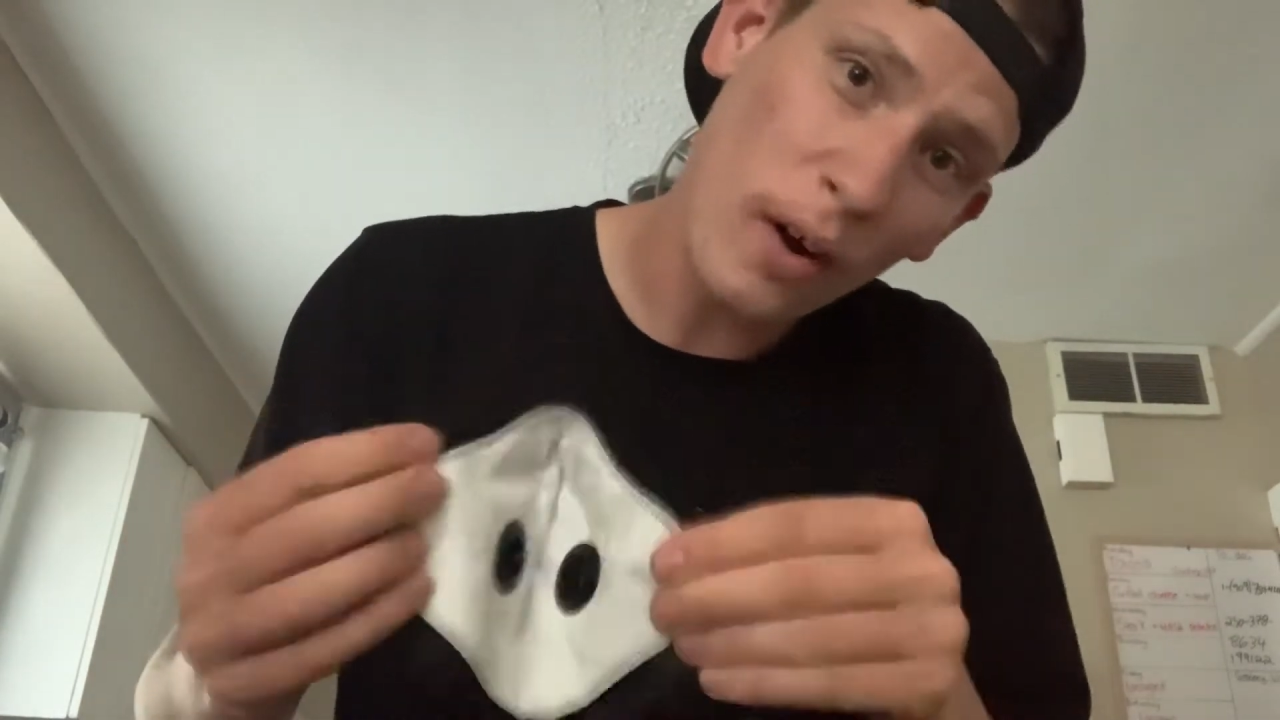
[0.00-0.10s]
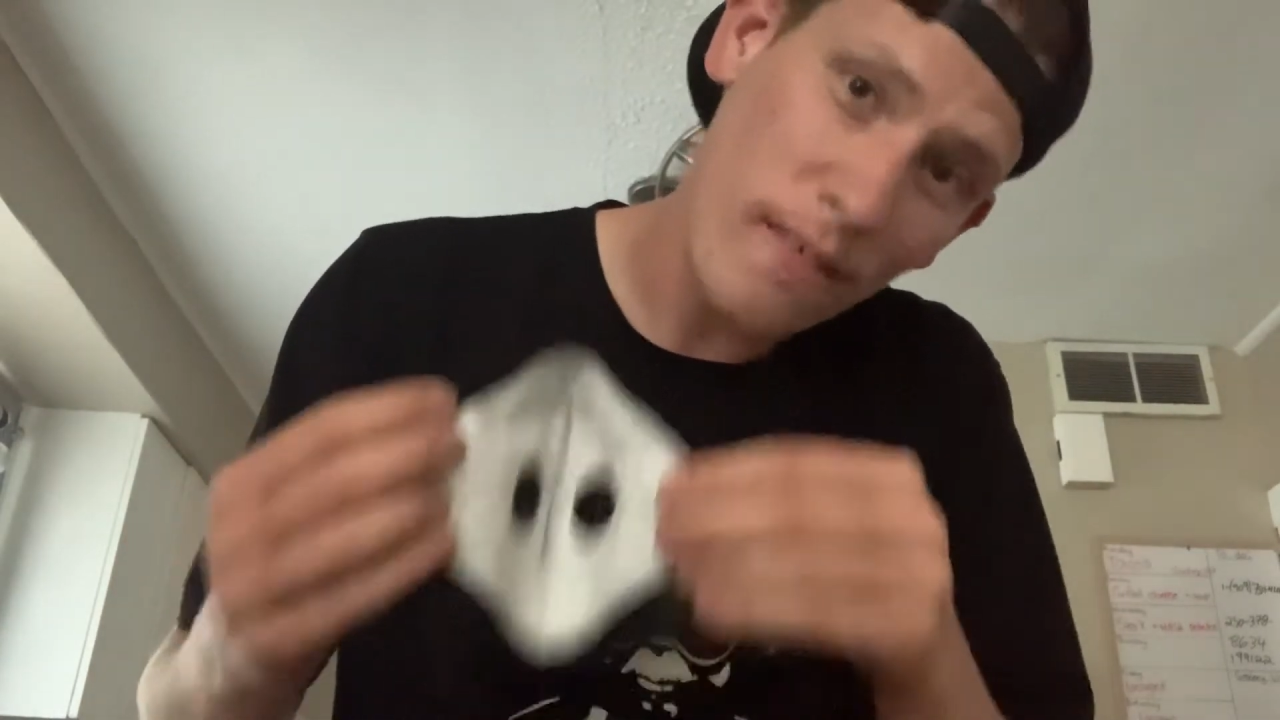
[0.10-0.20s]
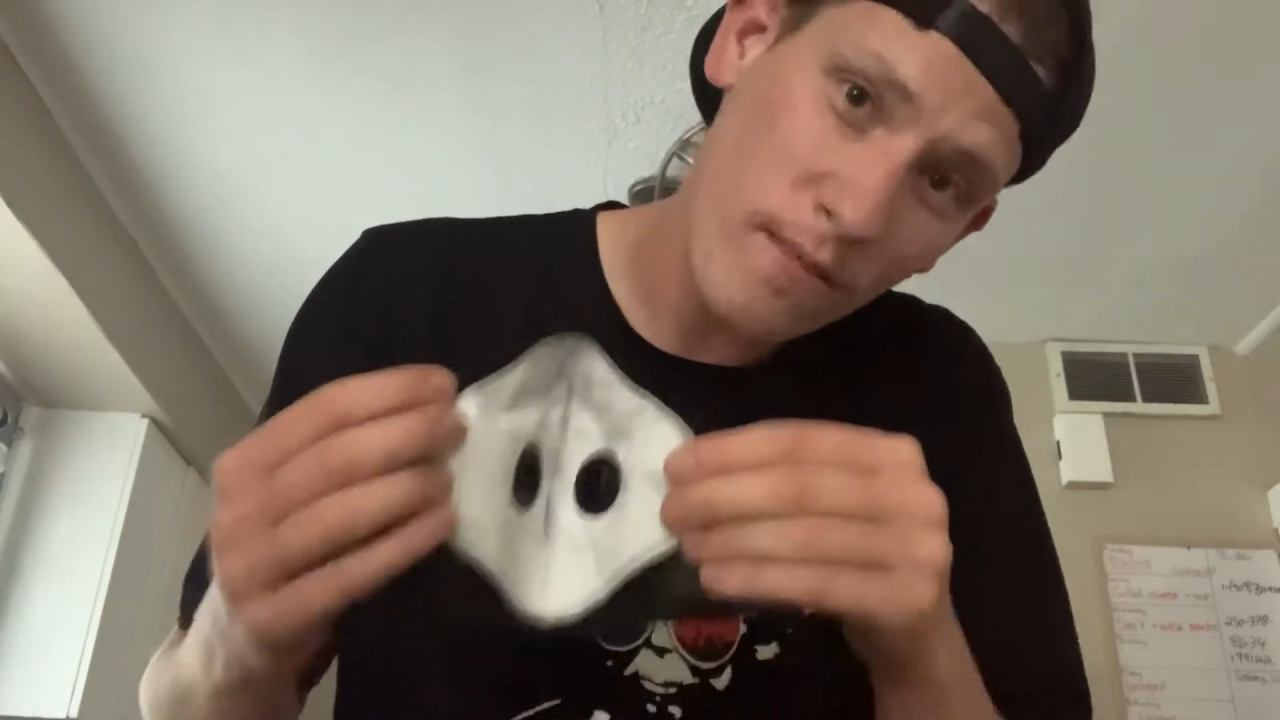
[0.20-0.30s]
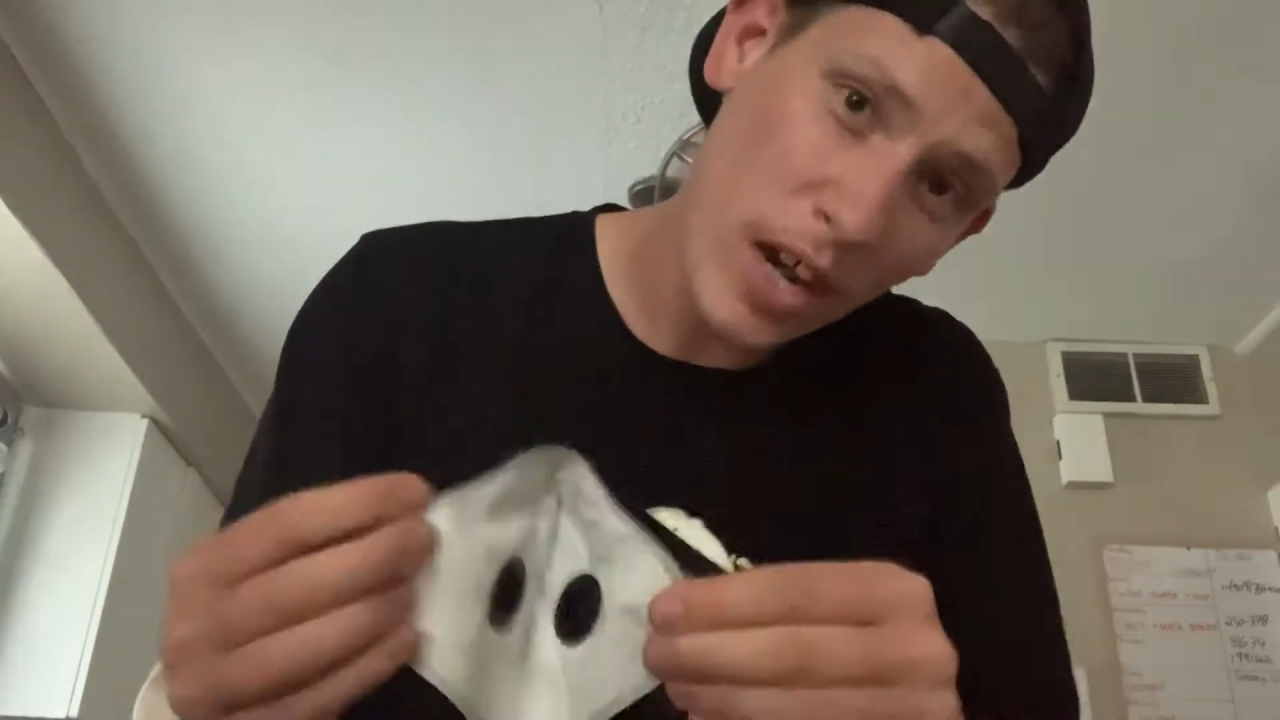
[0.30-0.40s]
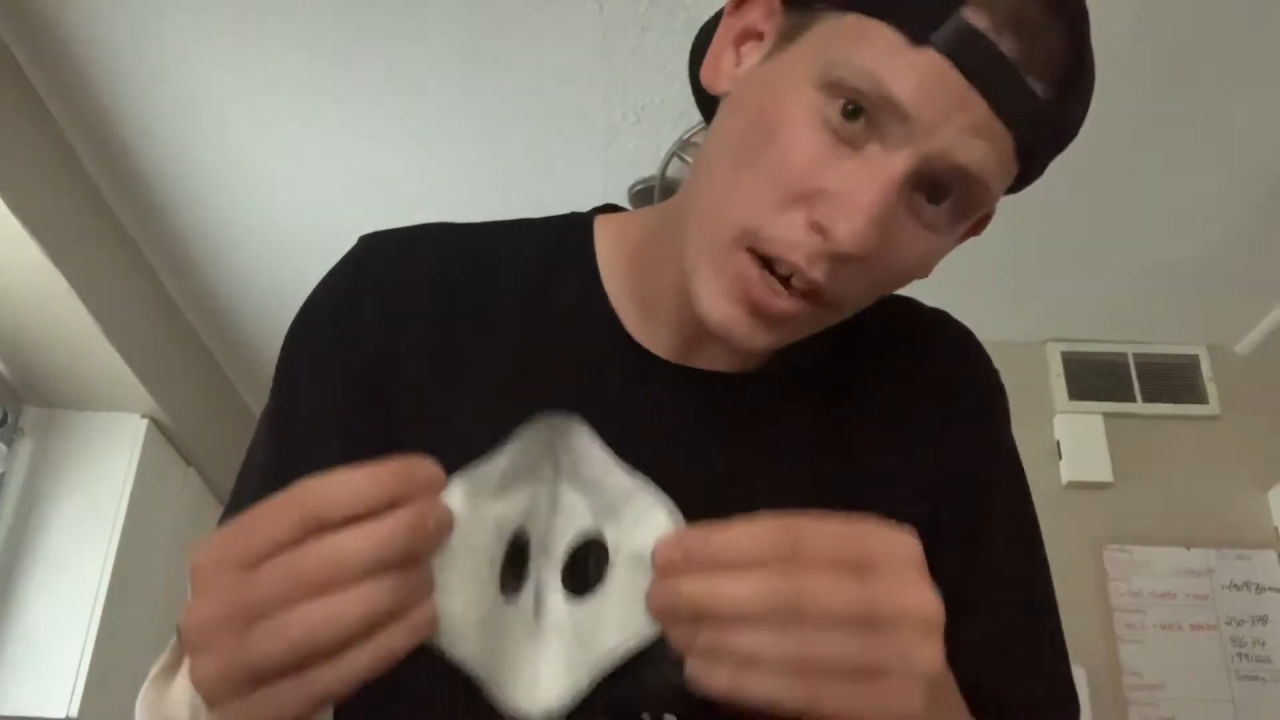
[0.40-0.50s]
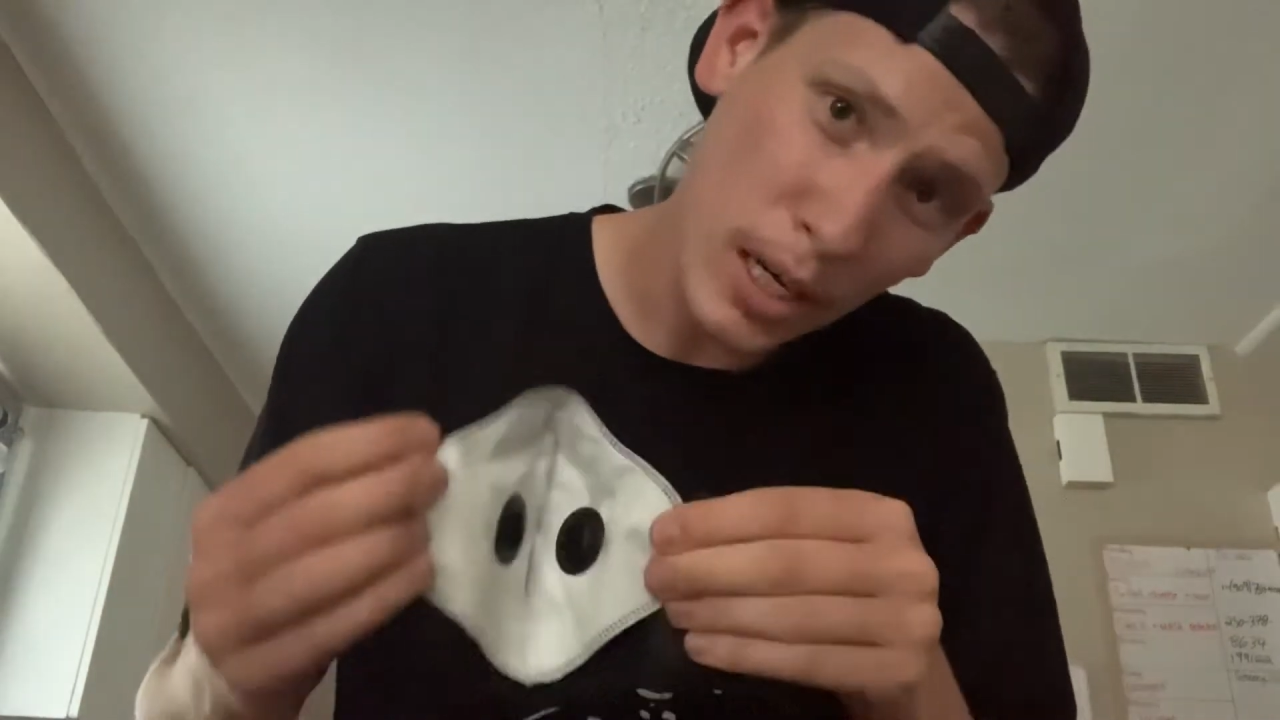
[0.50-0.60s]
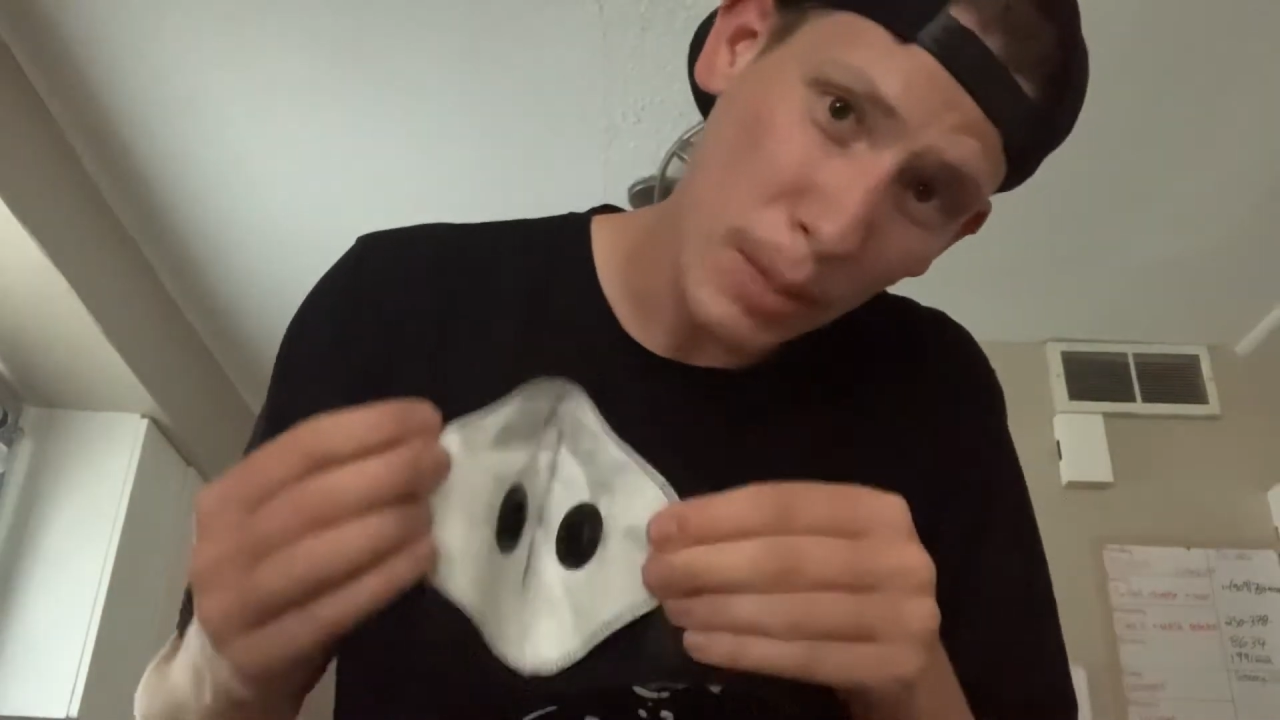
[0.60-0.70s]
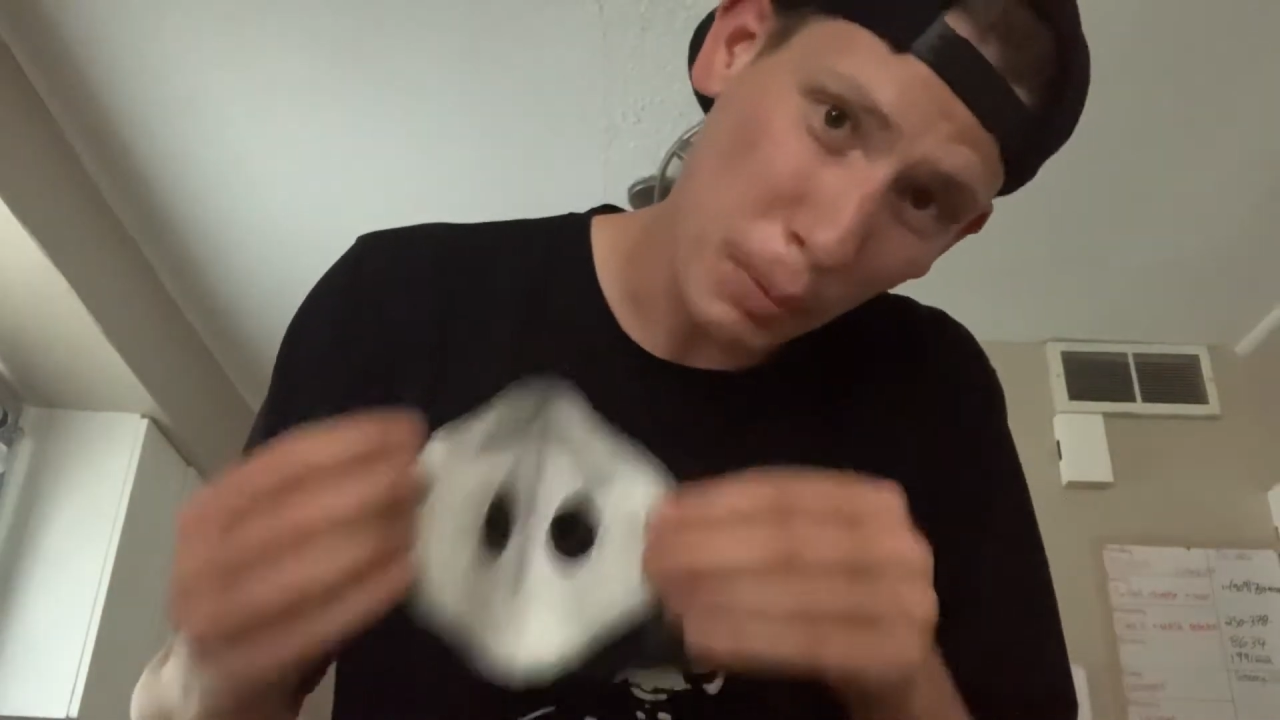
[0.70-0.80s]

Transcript: are very